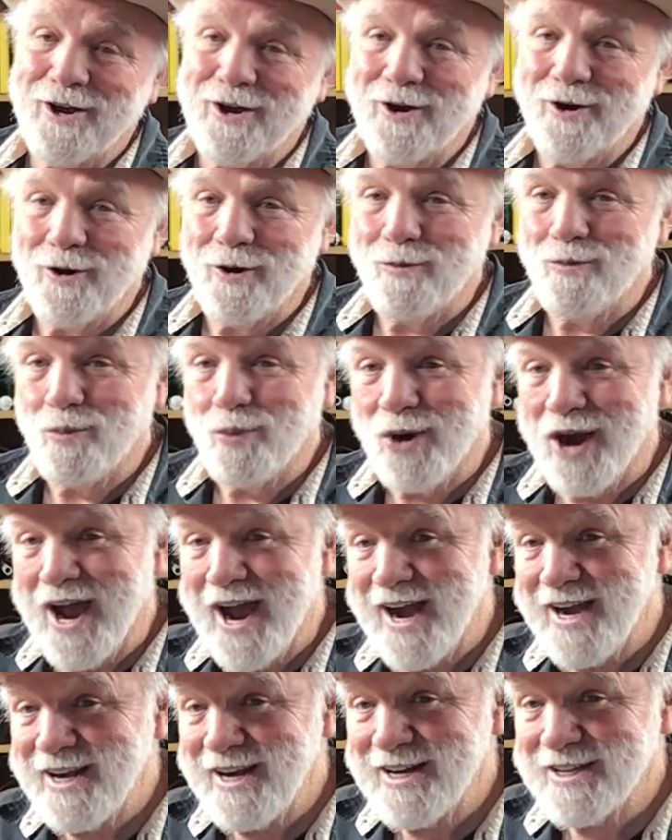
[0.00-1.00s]
or
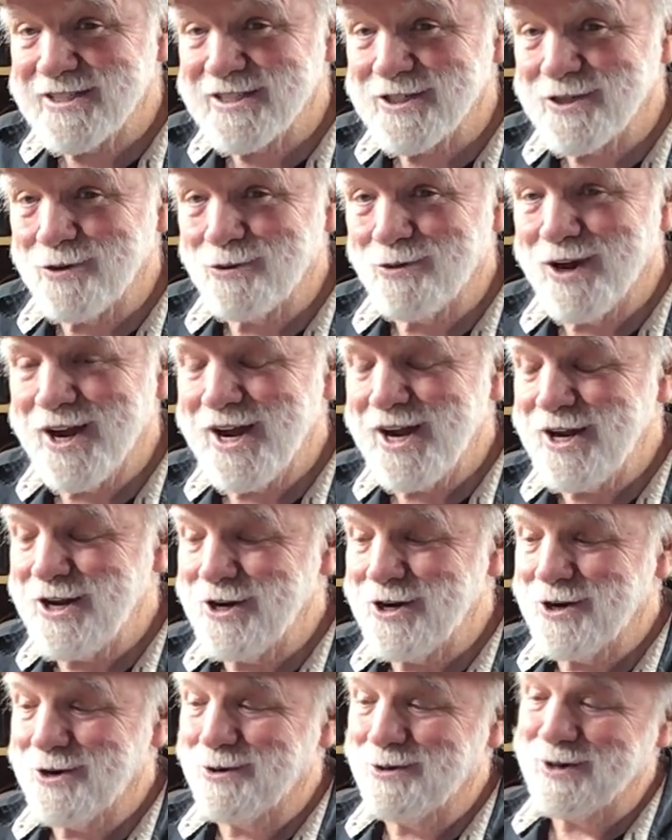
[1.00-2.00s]
pride gets in the way,
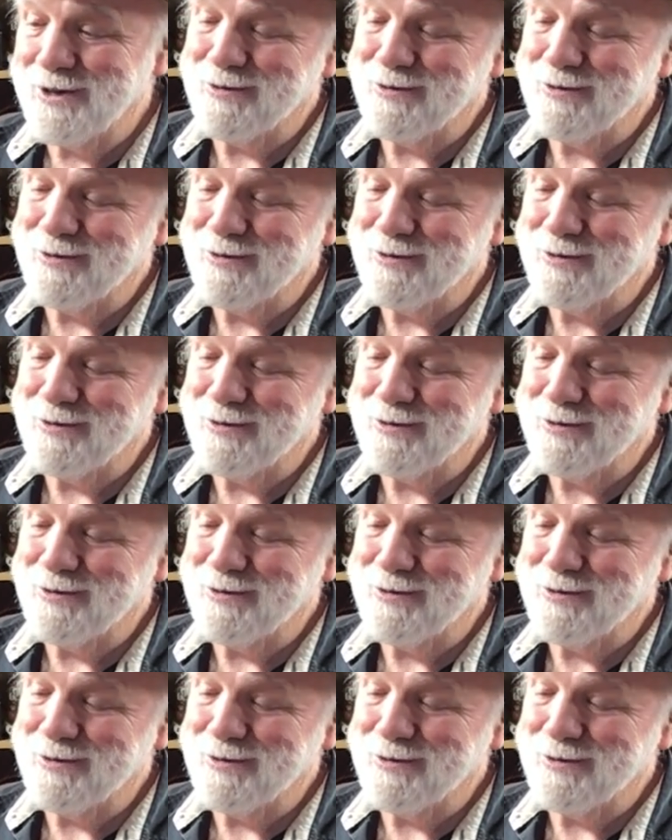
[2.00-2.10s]
you know,